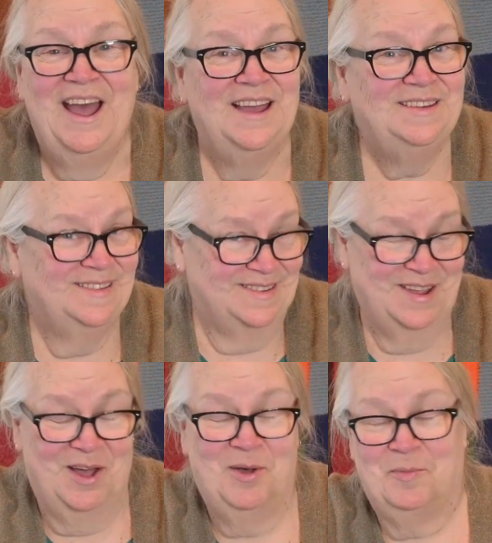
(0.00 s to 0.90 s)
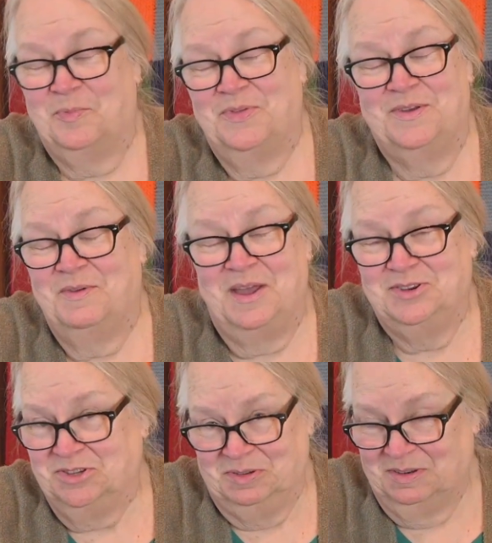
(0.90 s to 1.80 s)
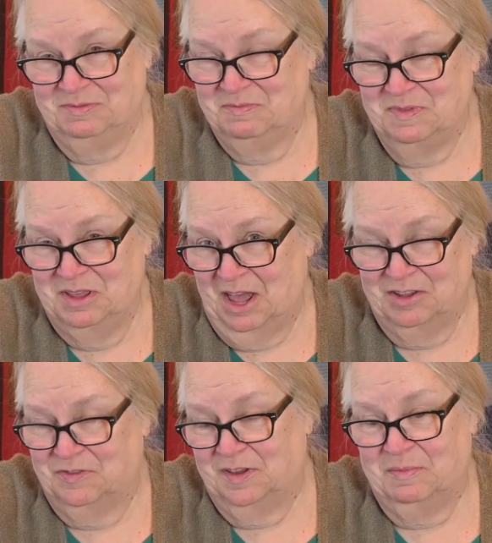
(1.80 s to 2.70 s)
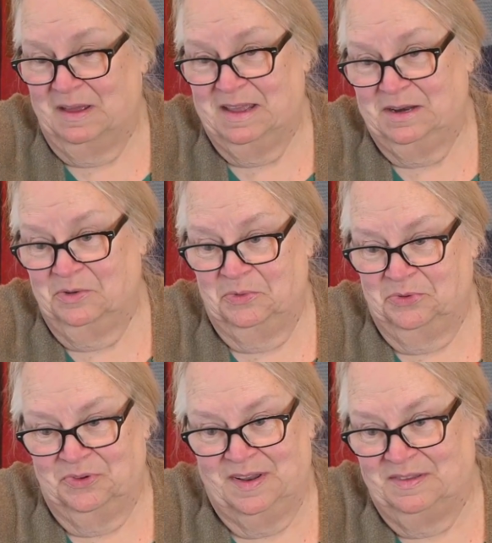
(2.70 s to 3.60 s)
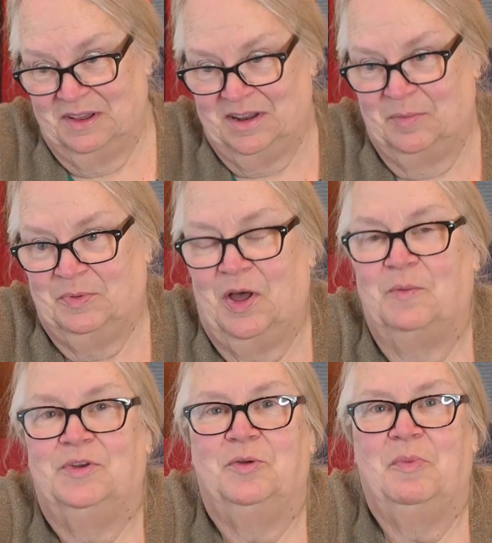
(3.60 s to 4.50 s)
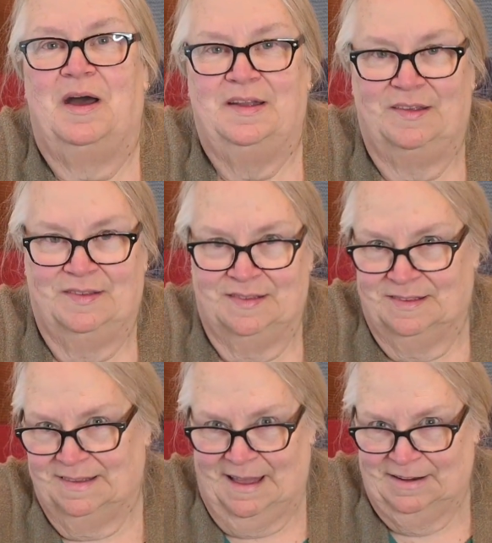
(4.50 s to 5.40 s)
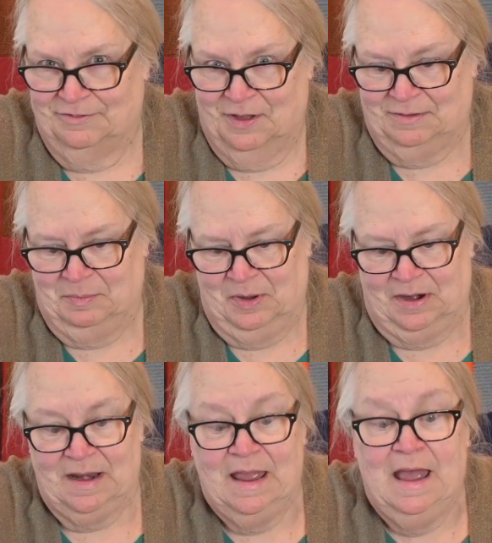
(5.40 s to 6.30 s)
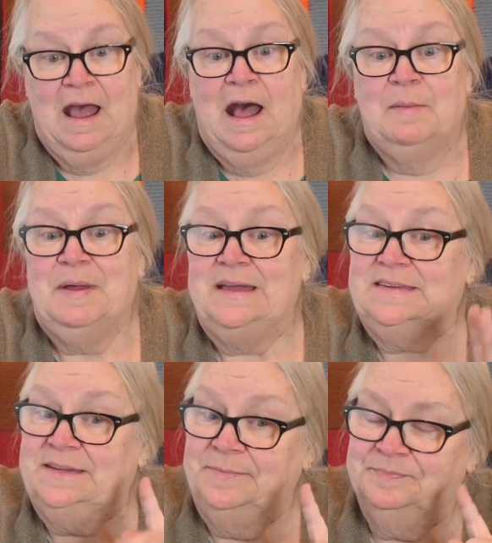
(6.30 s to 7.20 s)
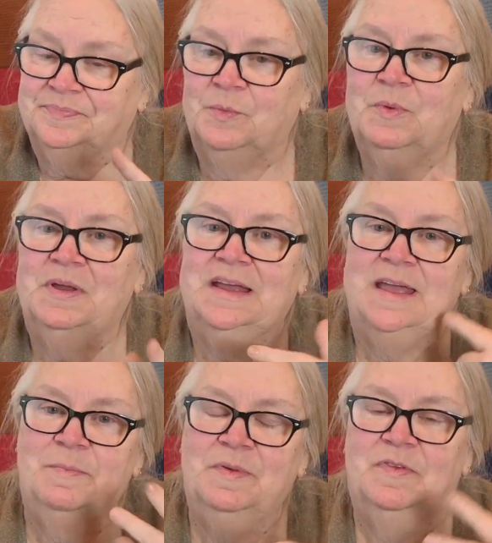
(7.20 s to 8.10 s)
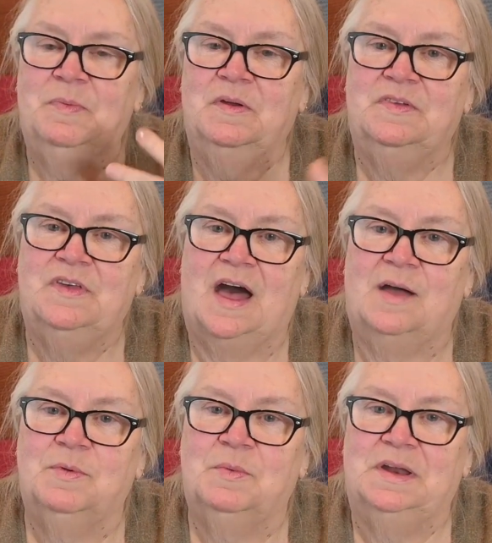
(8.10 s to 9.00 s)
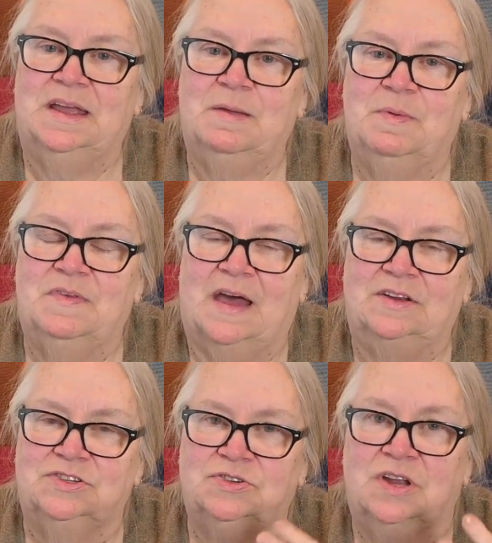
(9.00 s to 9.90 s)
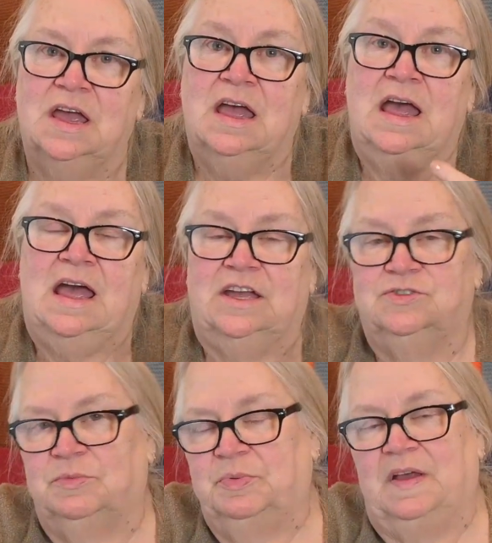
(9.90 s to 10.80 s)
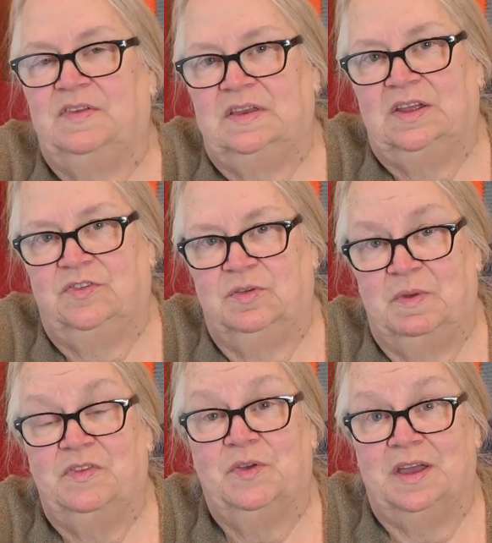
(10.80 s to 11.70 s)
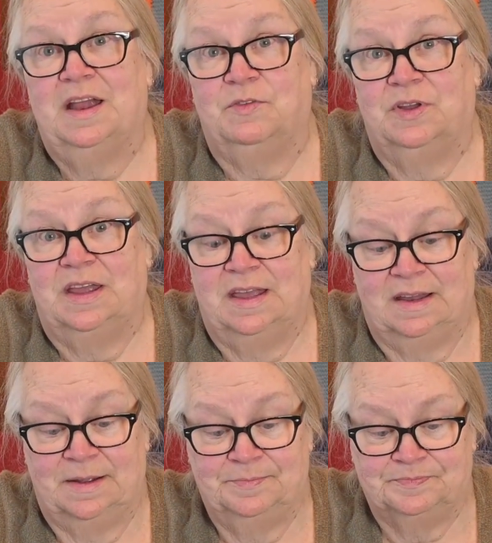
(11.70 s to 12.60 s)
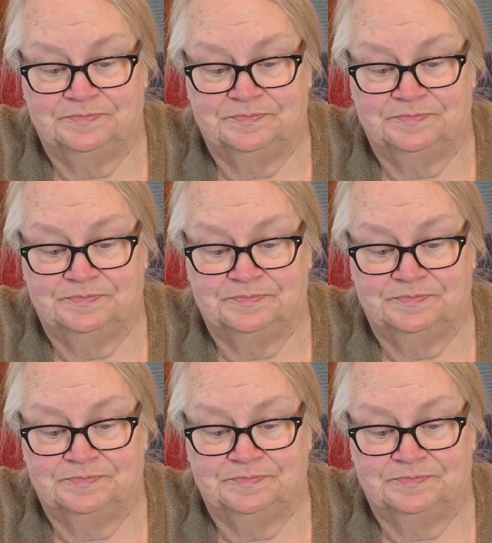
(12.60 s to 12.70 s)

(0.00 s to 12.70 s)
It doesn't help. The aging, how you feel about getting older, does not help at all when your body is kind of falling apart. But we want to keep his spirits high. We want to keep his attitude into a place it needs to be so he can have good healing.